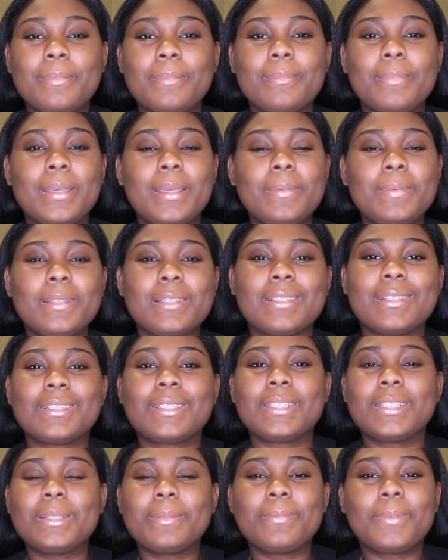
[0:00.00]
maybe it's a
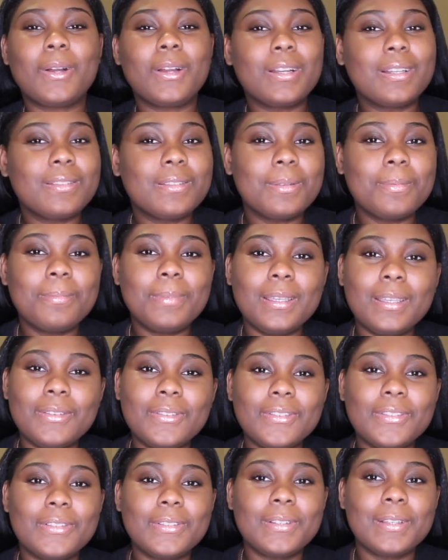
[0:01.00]
certain part of the
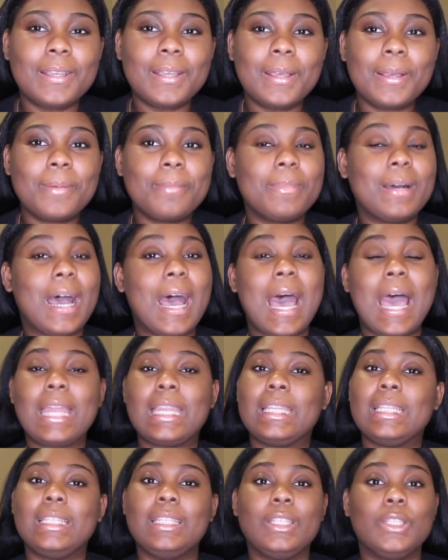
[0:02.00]
beef, but I
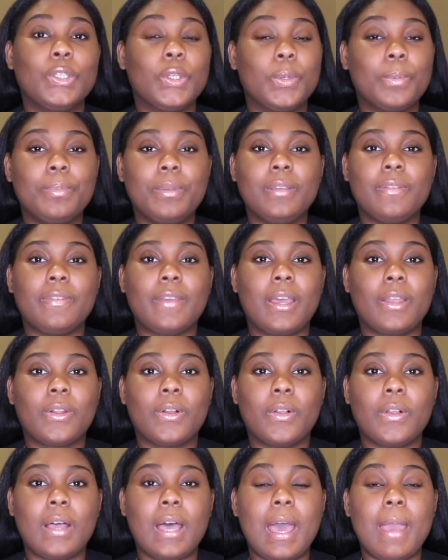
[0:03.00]
didn't eat no beef at
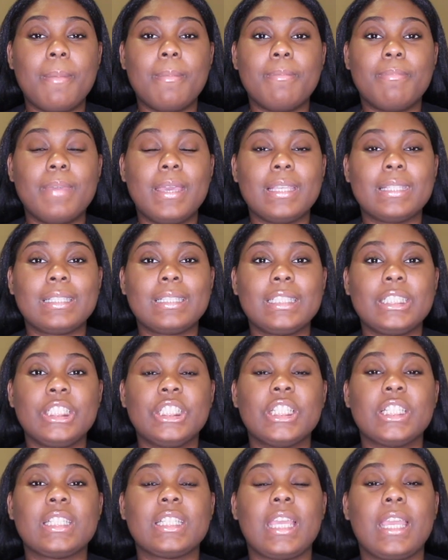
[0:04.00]
all. I basically
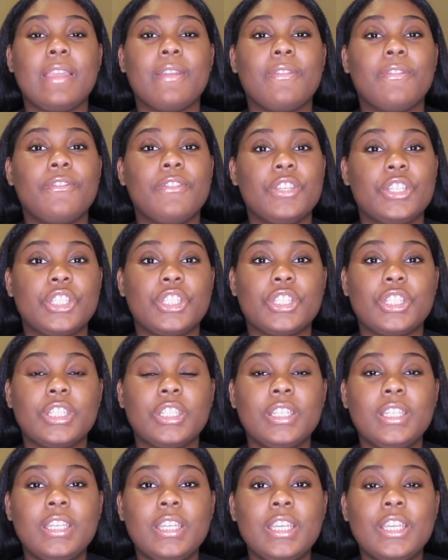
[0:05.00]
just ate fish.
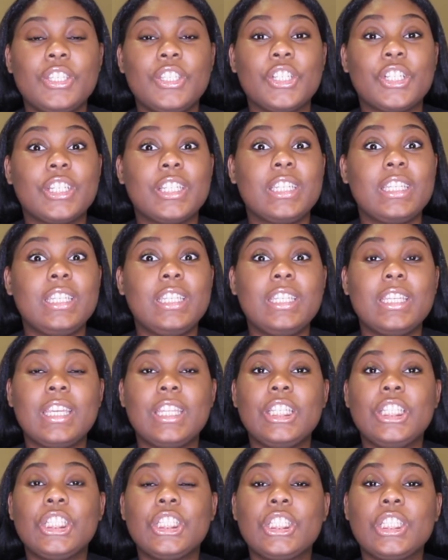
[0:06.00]
You couldn't eat
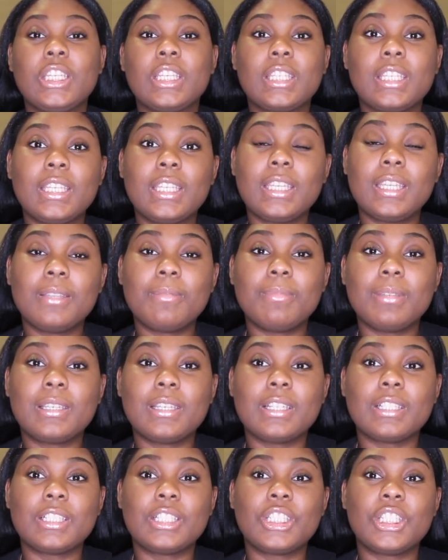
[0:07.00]
any chicken
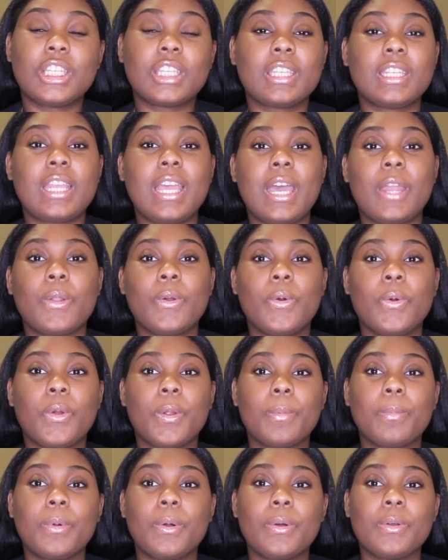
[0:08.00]
because chicken had
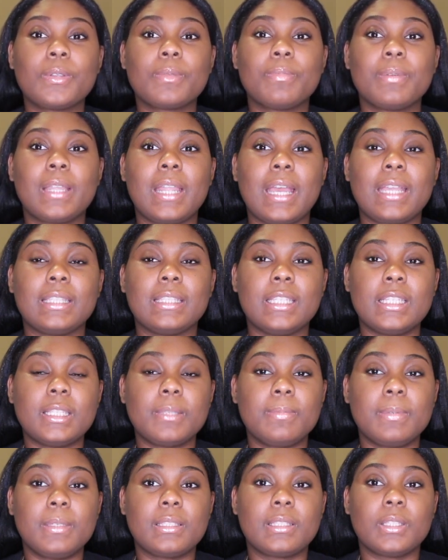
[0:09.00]
hormones, but I did
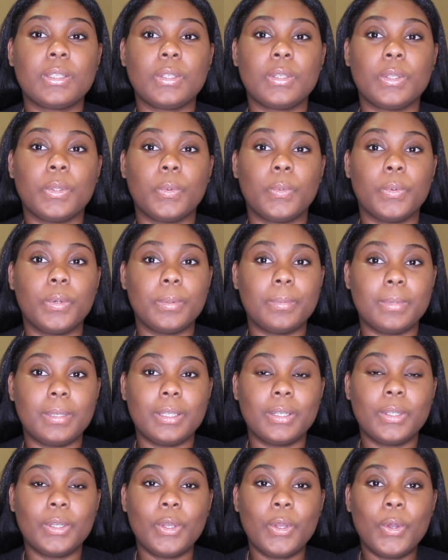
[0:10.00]
speak to the
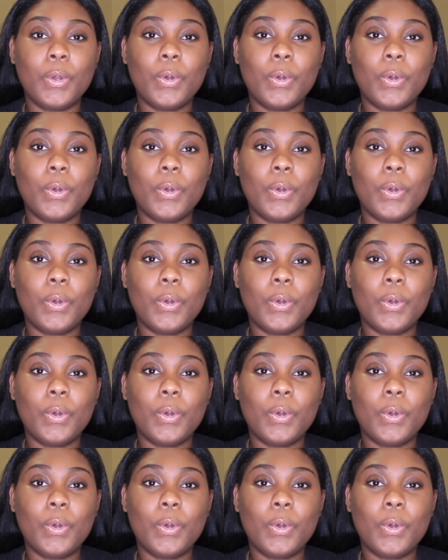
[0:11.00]
woman